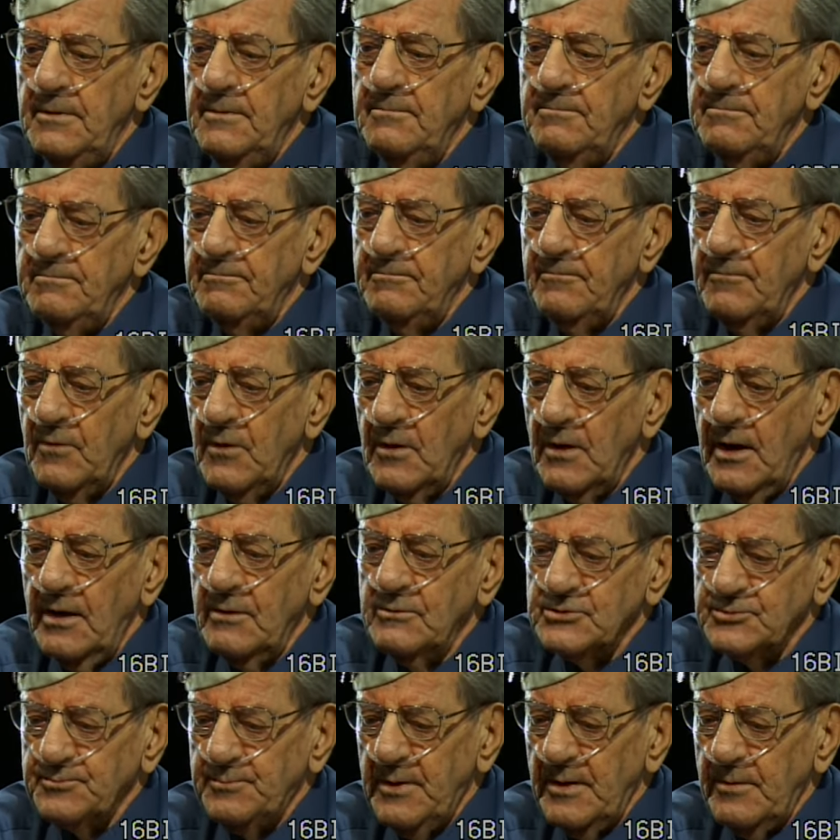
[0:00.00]
I was probably
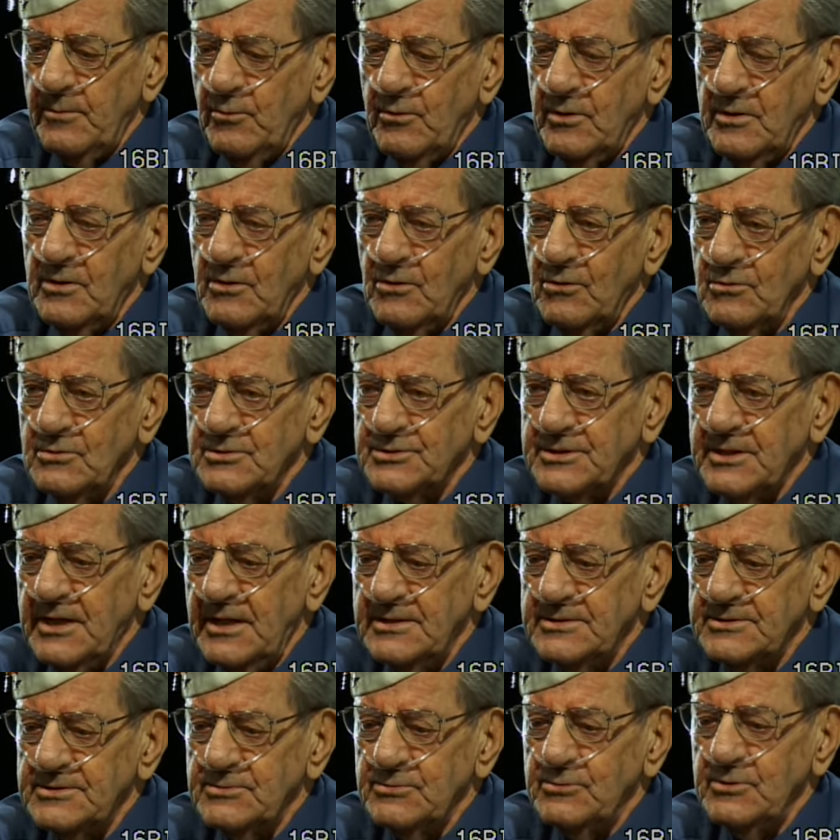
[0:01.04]
one of the oldest guys with
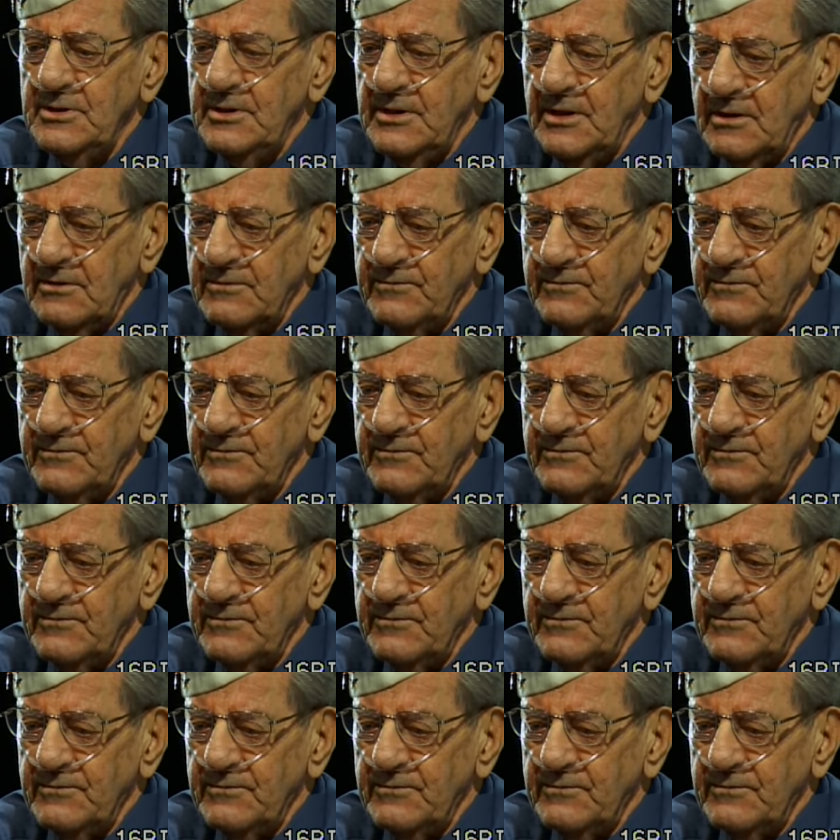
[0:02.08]
the outfit.